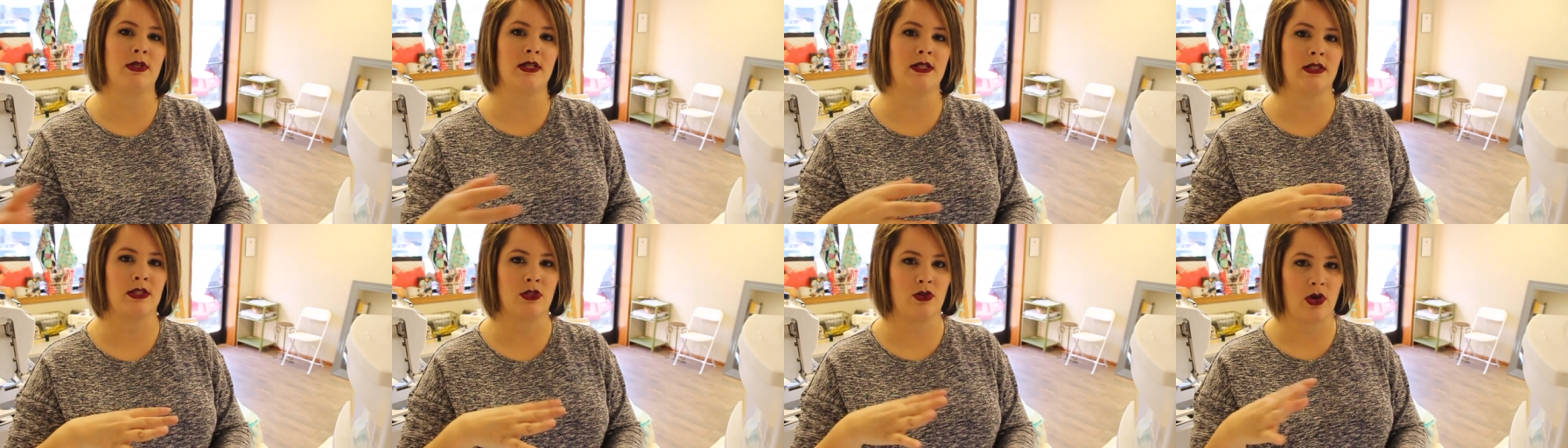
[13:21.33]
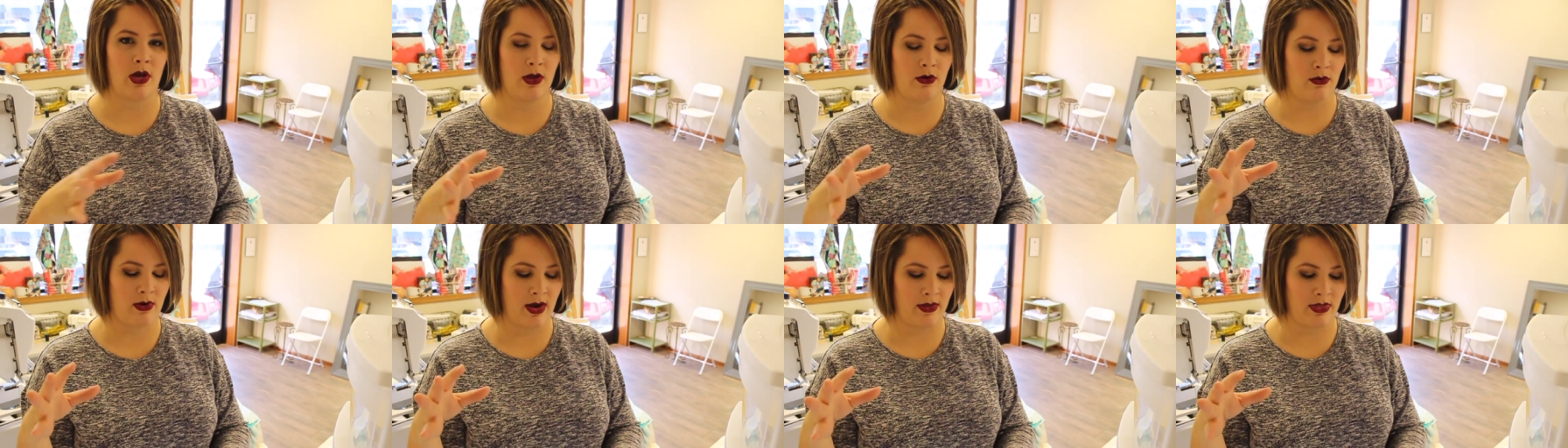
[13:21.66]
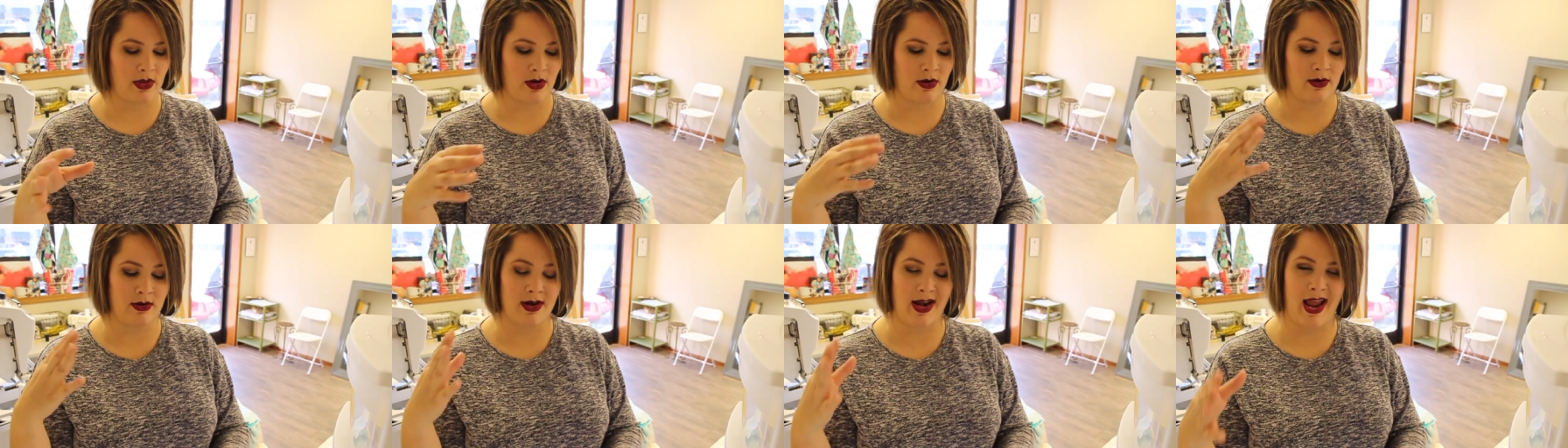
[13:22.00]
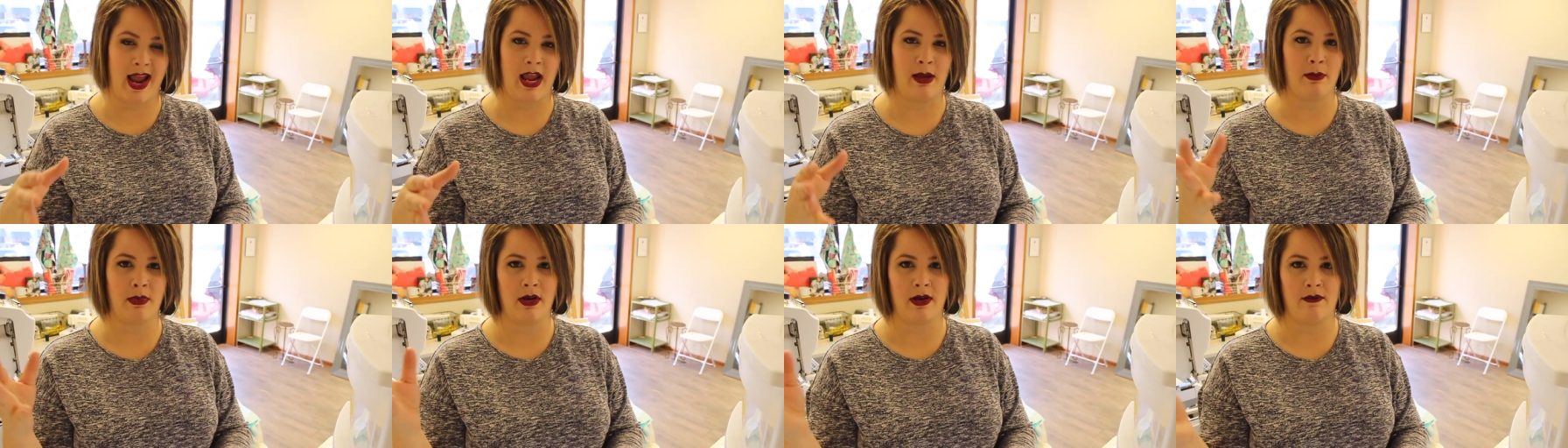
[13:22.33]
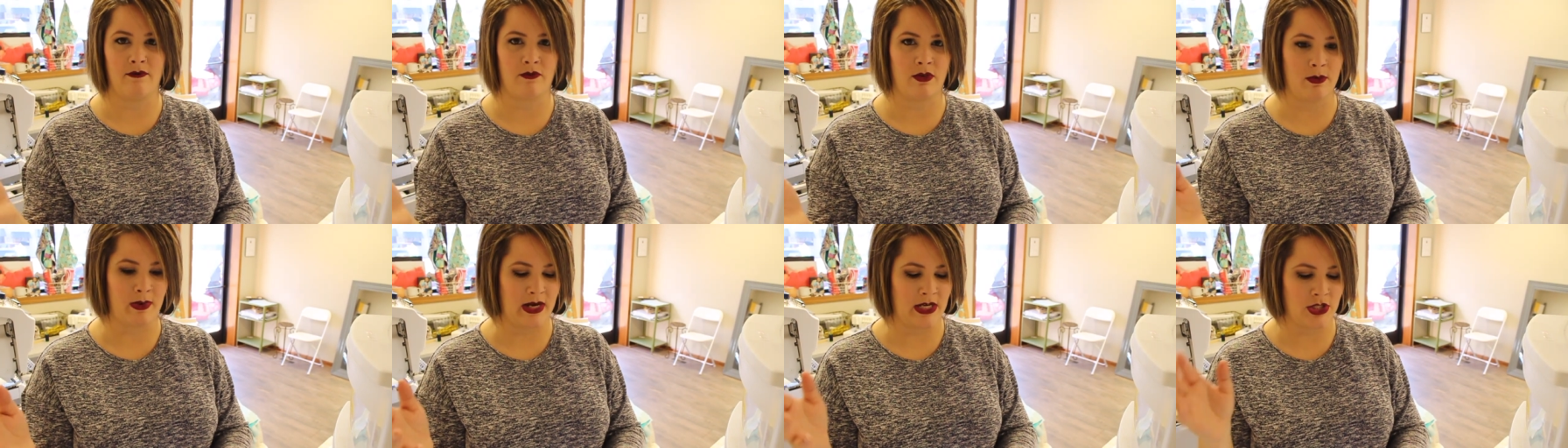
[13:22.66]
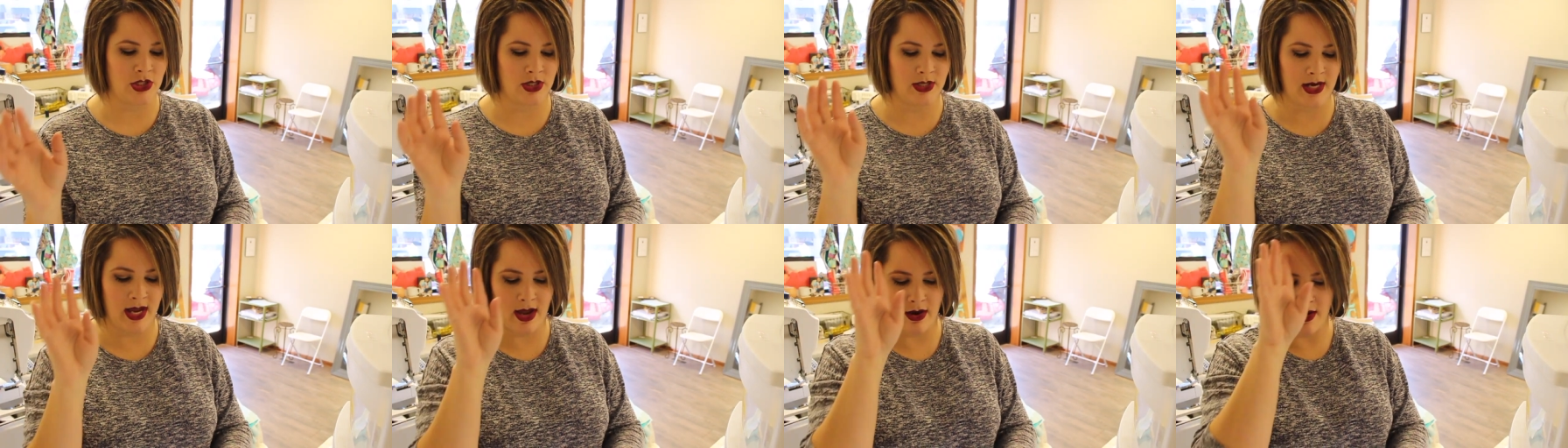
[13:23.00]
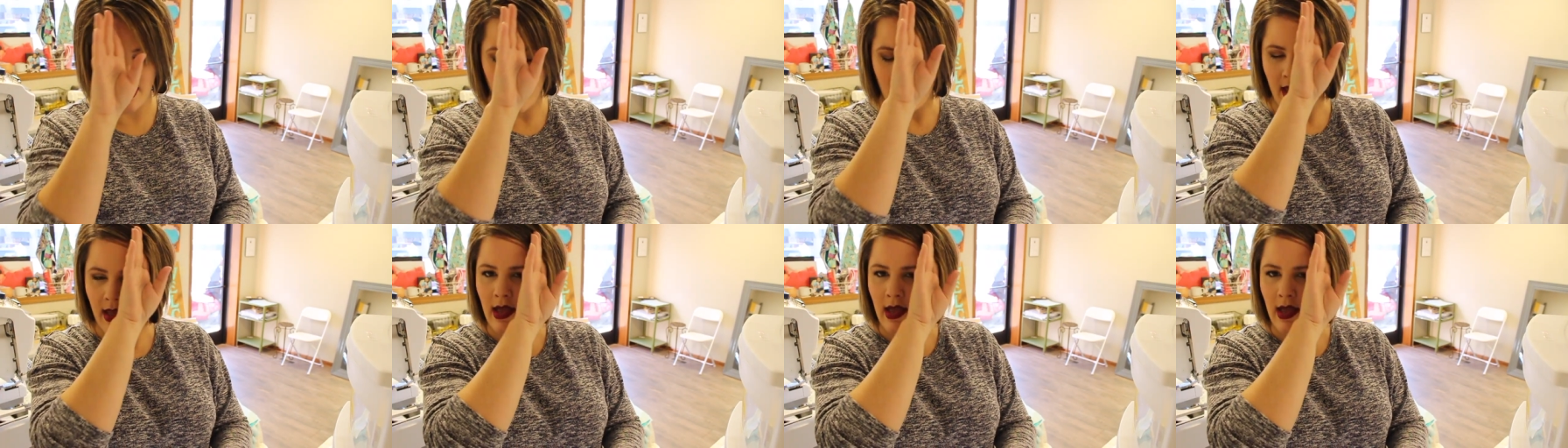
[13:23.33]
And so I'd write their name and information down.